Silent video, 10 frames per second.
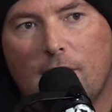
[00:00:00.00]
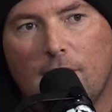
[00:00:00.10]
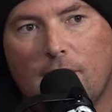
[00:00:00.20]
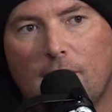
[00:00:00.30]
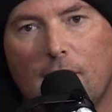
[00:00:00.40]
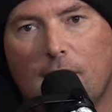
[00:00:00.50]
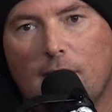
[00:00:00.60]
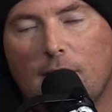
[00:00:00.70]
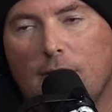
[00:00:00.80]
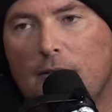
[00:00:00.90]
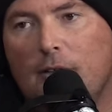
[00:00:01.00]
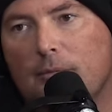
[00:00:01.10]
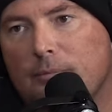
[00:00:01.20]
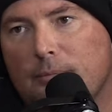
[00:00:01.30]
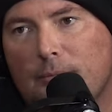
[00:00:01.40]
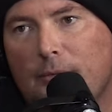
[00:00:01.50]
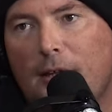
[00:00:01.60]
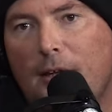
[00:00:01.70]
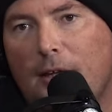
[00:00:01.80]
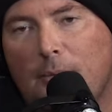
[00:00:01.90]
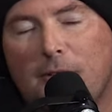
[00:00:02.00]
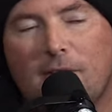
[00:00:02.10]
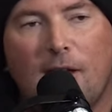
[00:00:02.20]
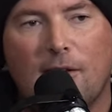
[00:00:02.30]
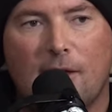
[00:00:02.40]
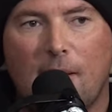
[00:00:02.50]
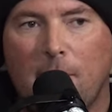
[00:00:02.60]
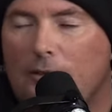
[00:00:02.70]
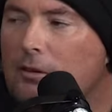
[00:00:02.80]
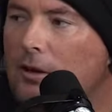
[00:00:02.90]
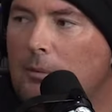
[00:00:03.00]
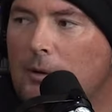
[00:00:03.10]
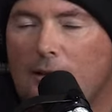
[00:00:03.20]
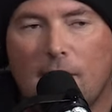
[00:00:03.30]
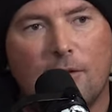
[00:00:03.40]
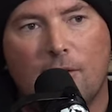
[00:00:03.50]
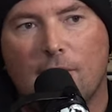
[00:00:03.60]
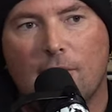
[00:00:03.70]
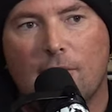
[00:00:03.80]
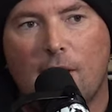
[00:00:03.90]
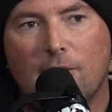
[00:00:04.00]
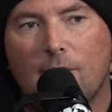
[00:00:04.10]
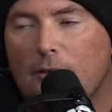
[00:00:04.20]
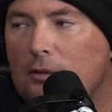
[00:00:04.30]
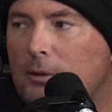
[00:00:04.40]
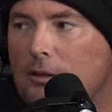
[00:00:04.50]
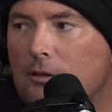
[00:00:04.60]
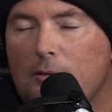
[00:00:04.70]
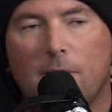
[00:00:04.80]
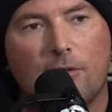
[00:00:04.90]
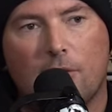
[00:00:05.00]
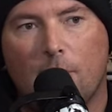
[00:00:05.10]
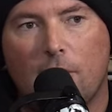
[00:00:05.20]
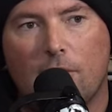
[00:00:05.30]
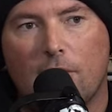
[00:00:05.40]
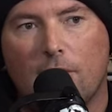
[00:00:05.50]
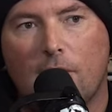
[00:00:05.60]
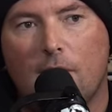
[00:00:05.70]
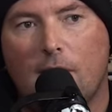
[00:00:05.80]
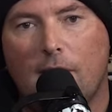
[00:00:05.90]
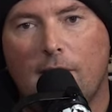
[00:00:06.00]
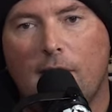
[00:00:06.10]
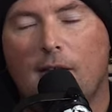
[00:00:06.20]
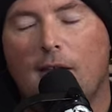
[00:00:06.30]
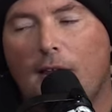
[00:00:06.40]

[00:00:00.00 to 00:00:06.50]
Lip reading: just to like, because, you know, companies can't escape Instagram now, that you trash talk them into submission almost. So I think,